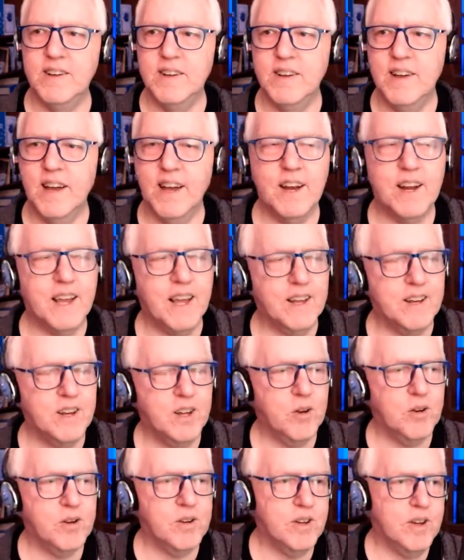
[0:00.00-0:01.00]
And again,
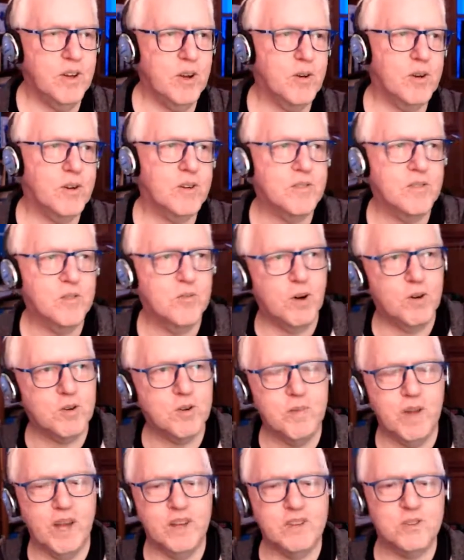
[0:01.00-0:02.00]
you're welcome
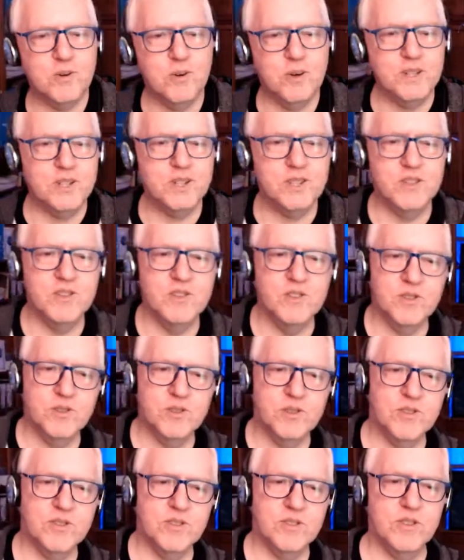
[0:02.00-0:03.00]
to ask
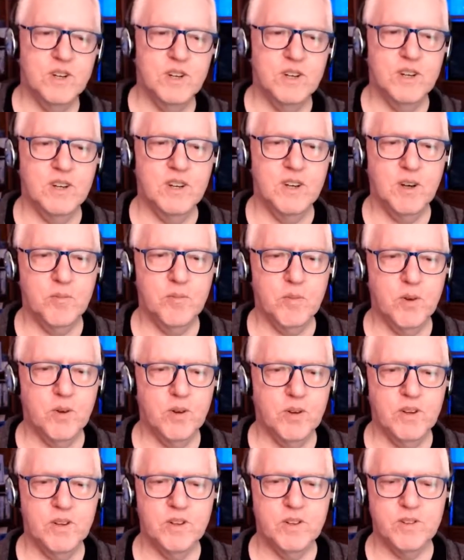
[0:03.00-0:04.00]
questions. I'm going
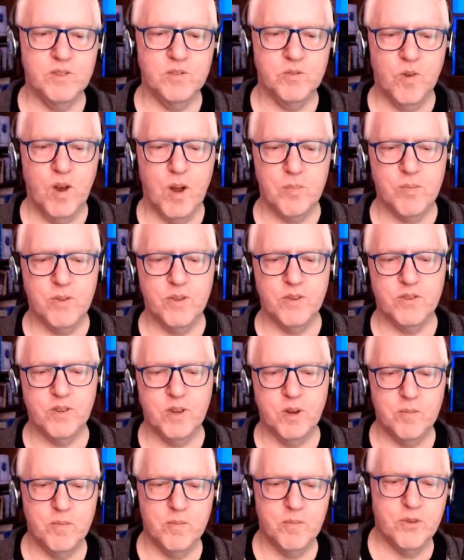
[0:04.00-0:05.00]
to wrap this
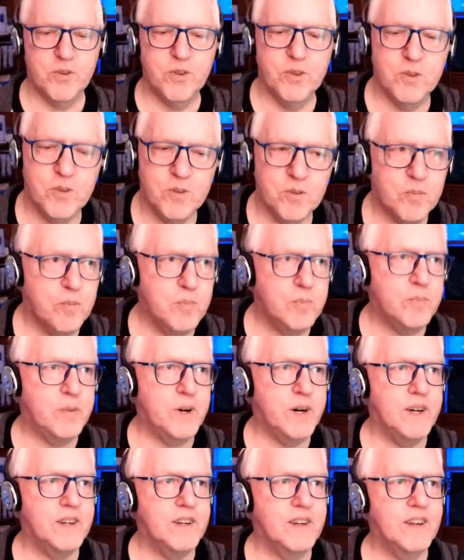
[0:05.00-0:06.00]
up soon,
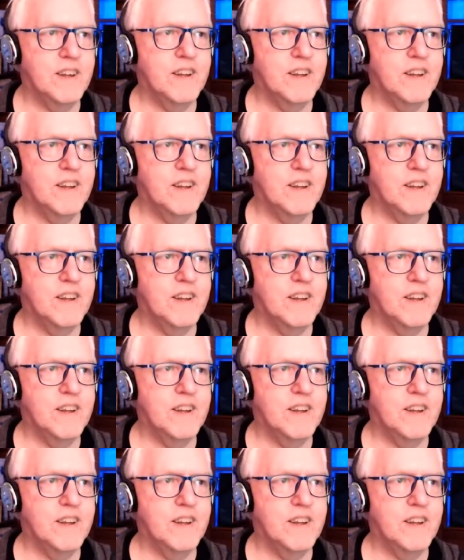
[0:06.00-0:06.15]
but